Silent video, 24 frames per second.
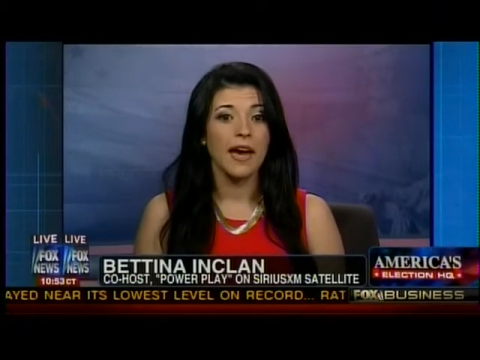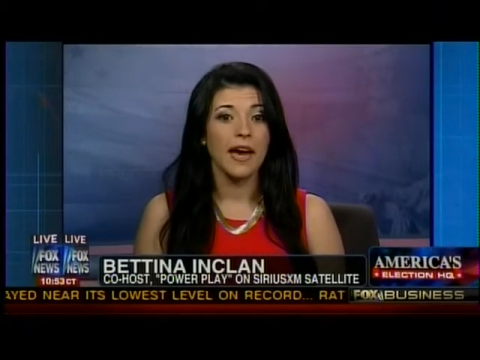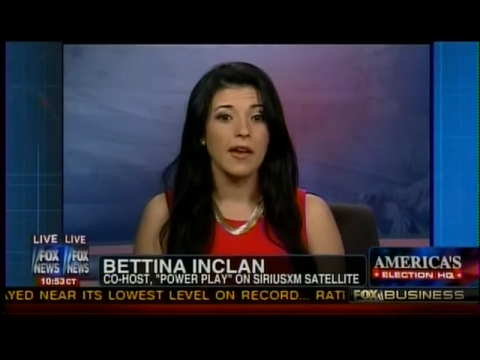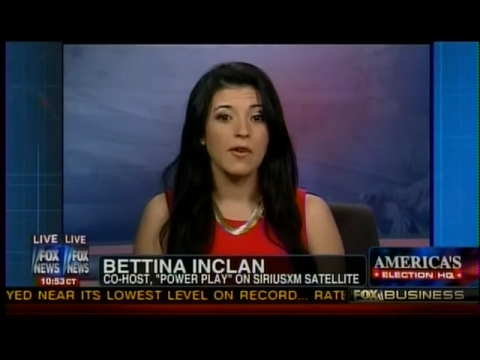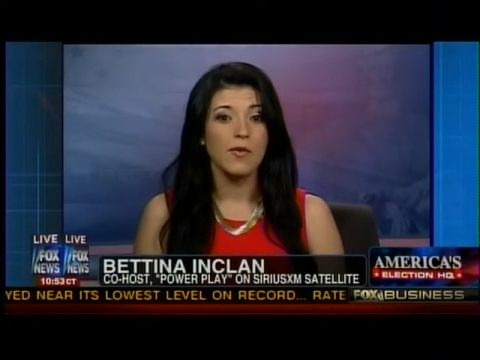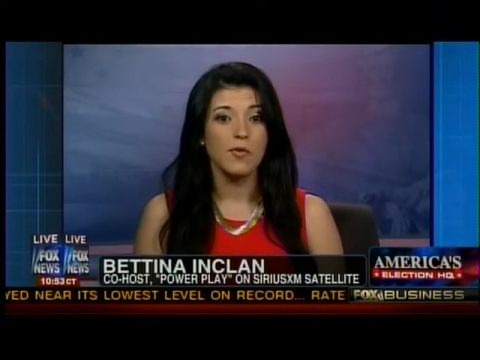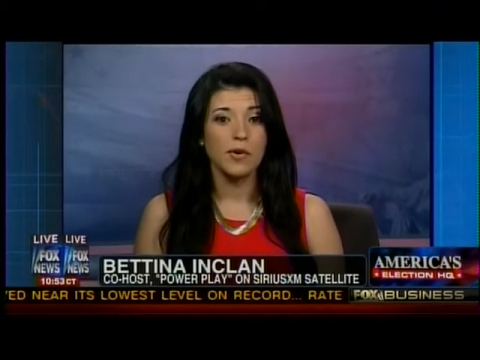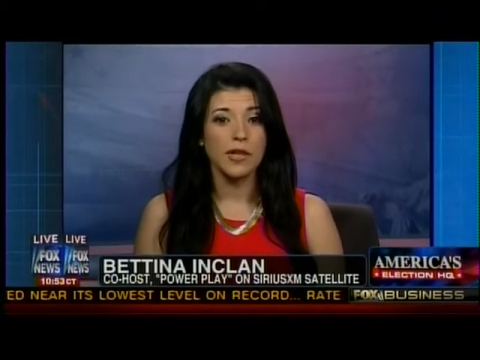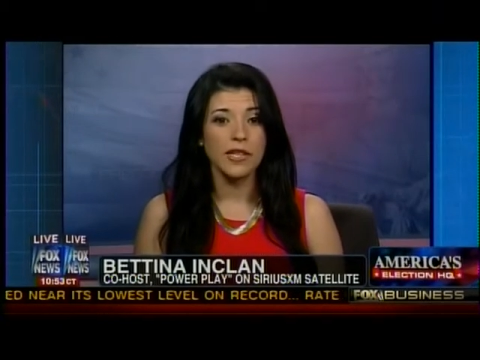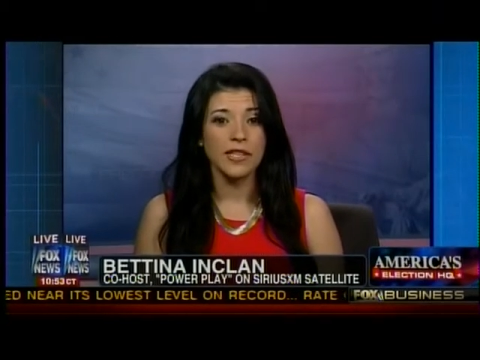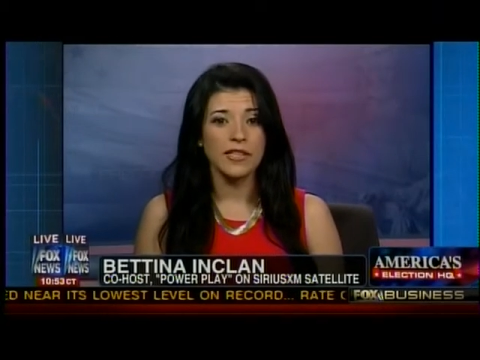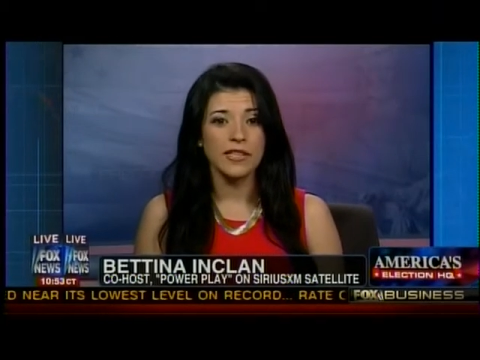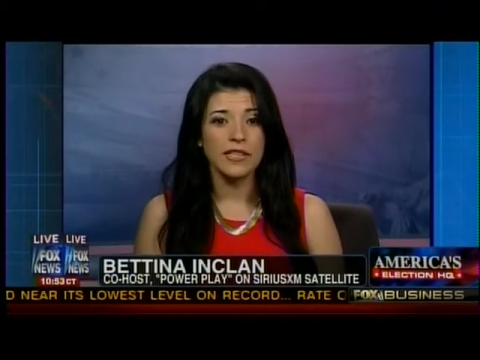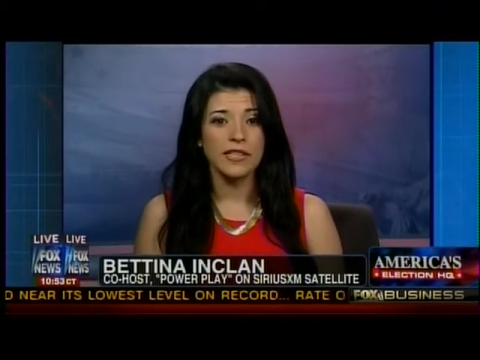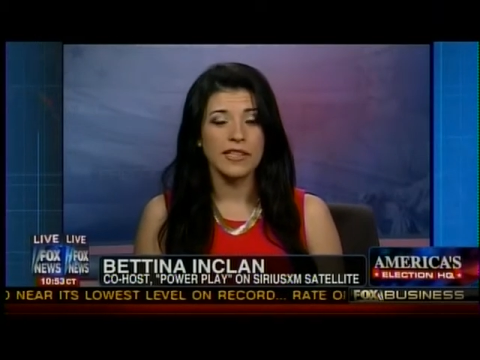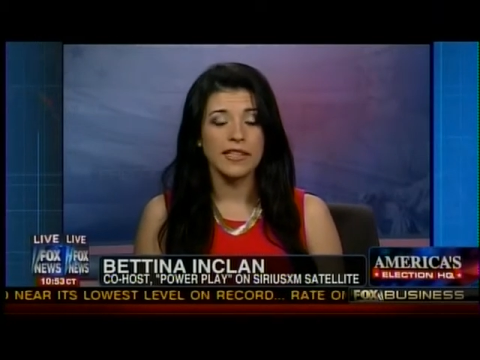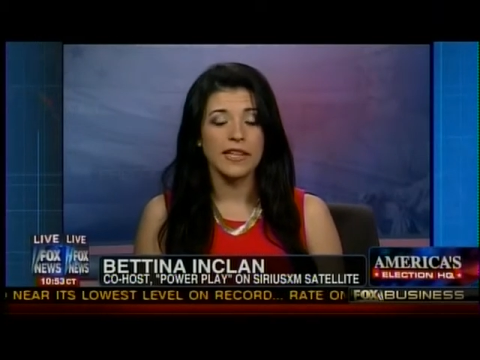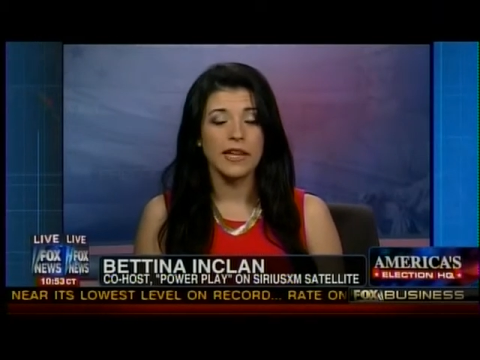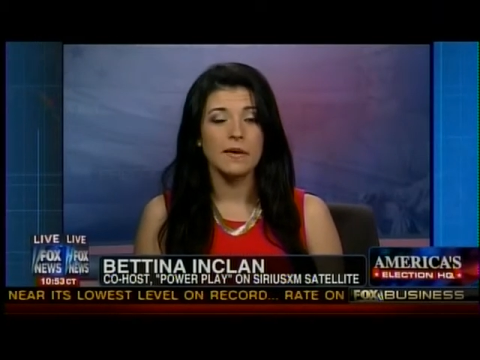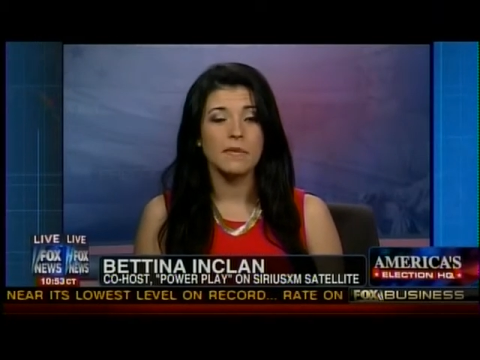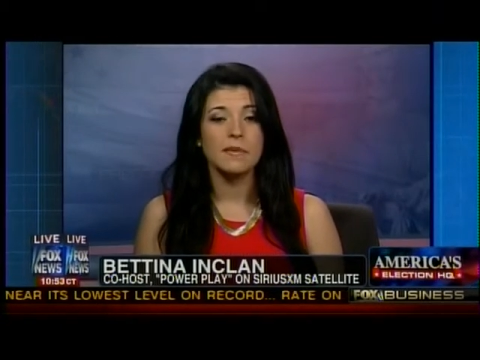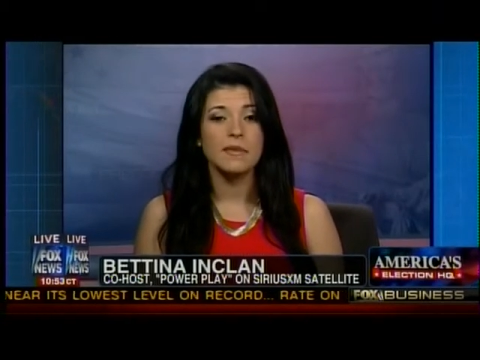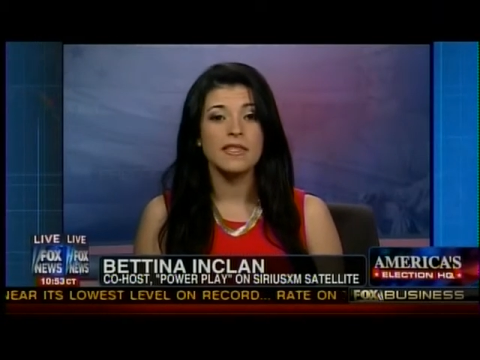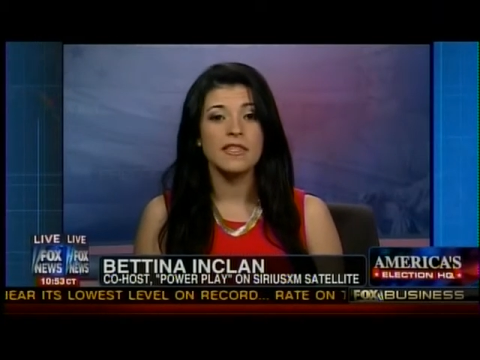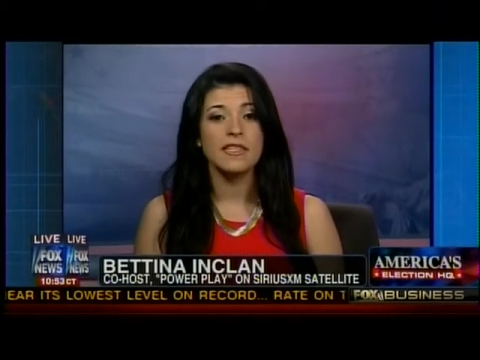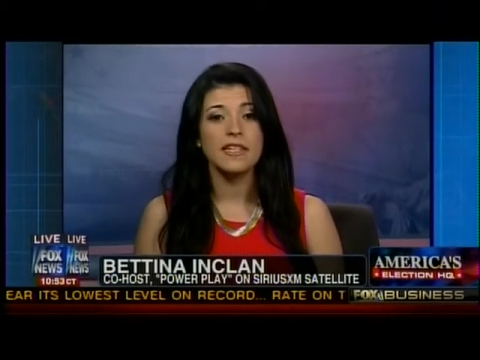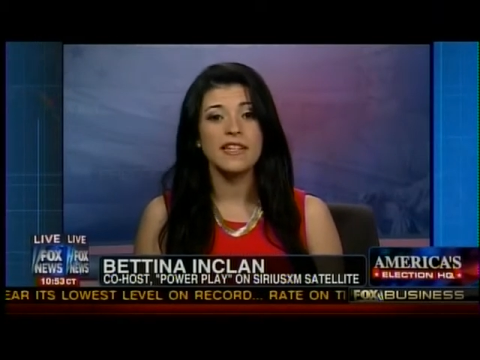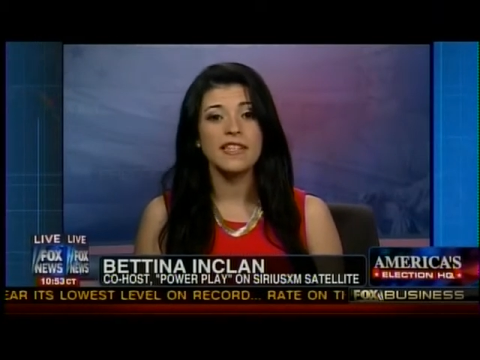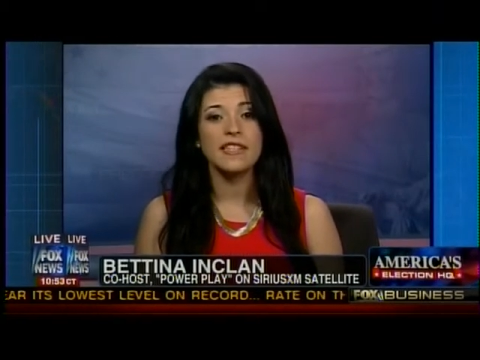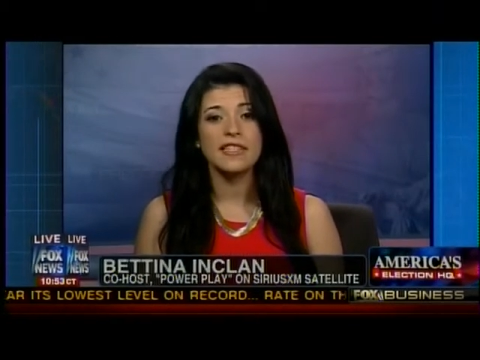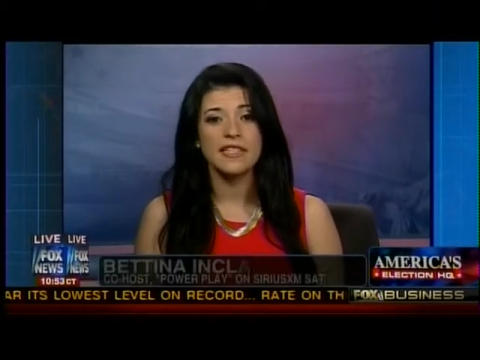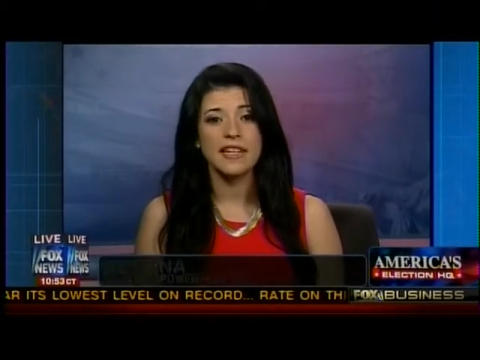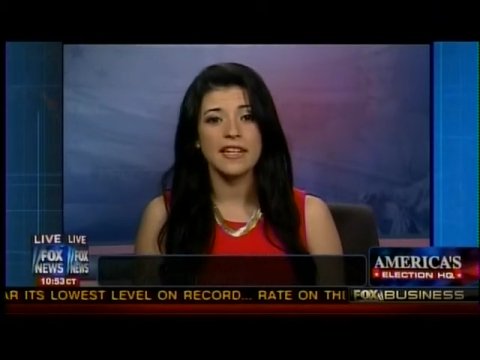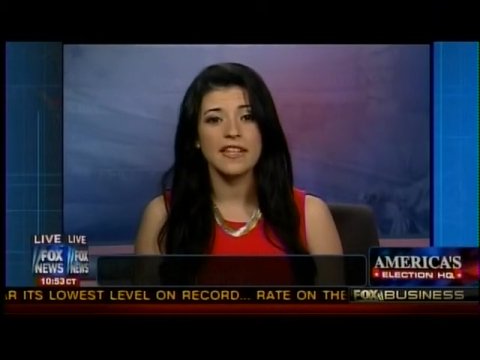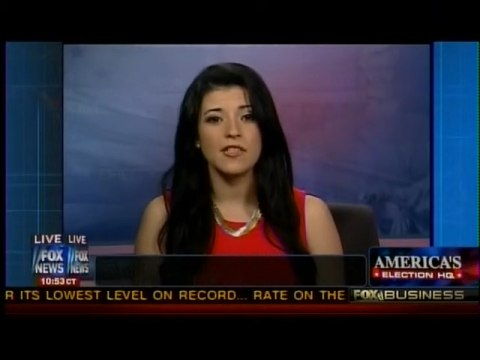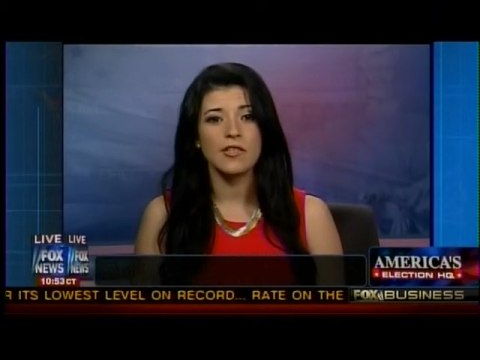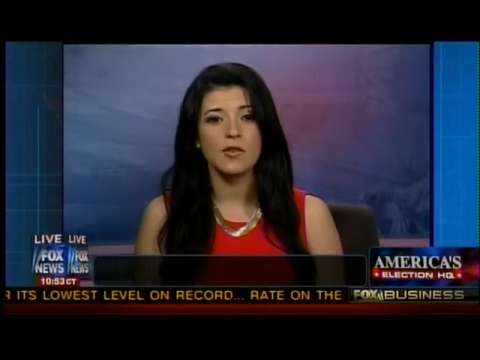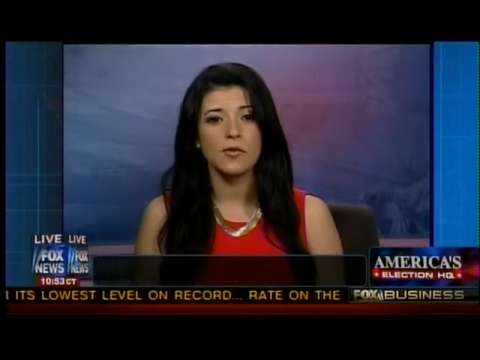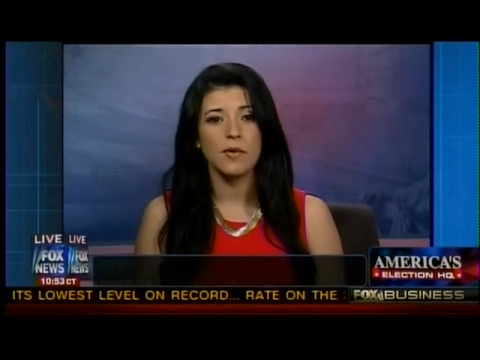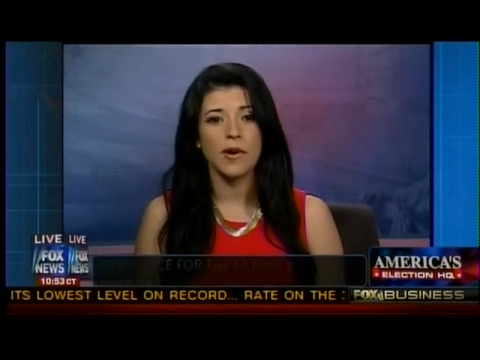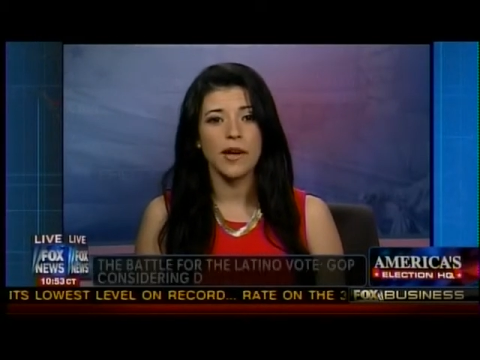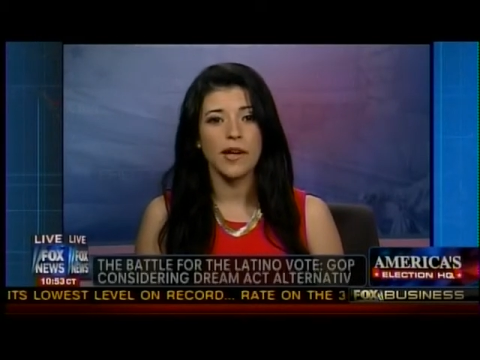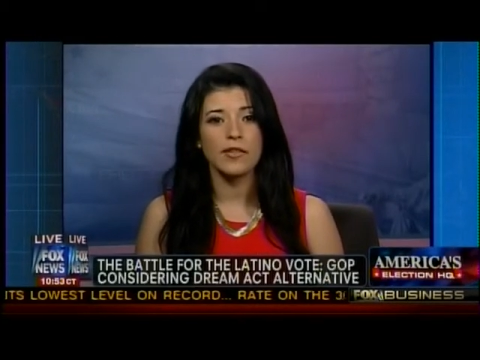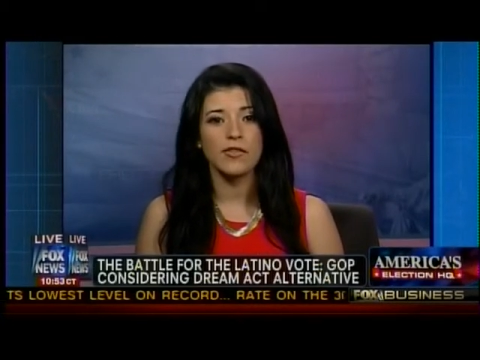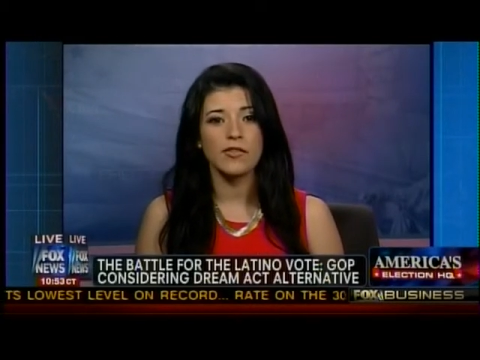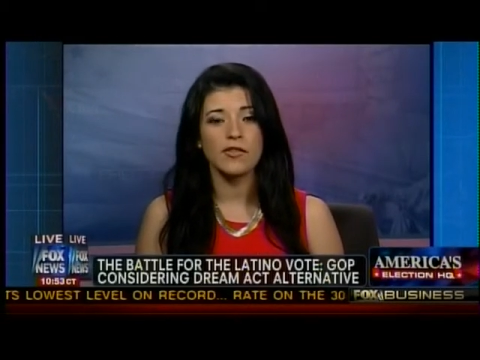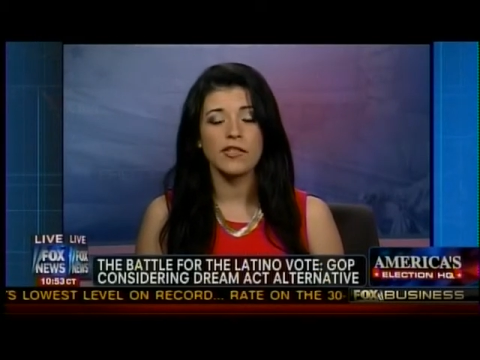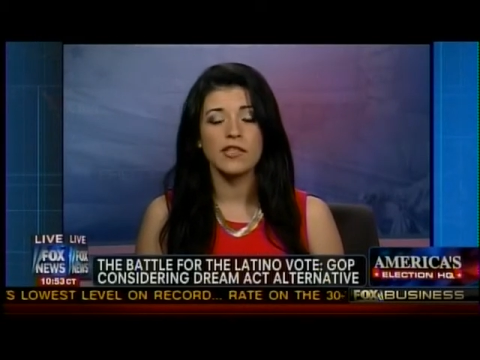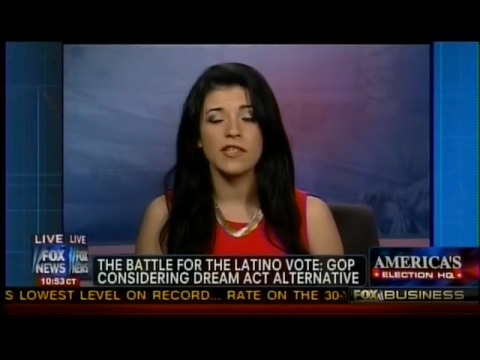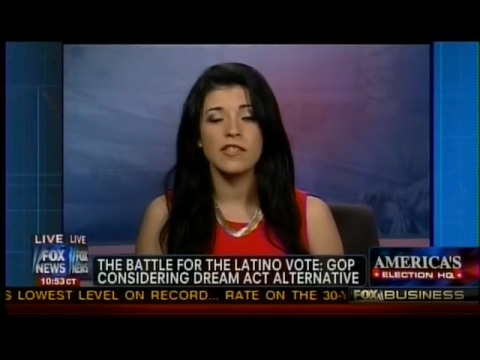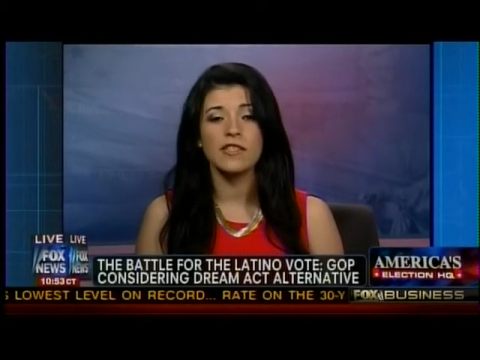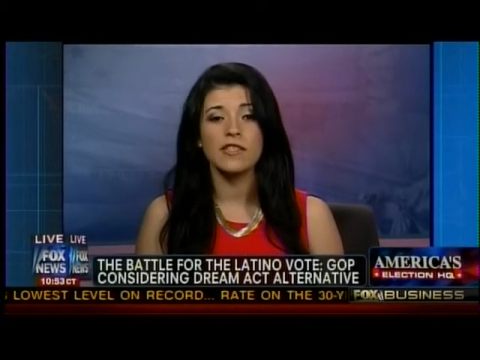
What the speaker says: and recently named 6 state directors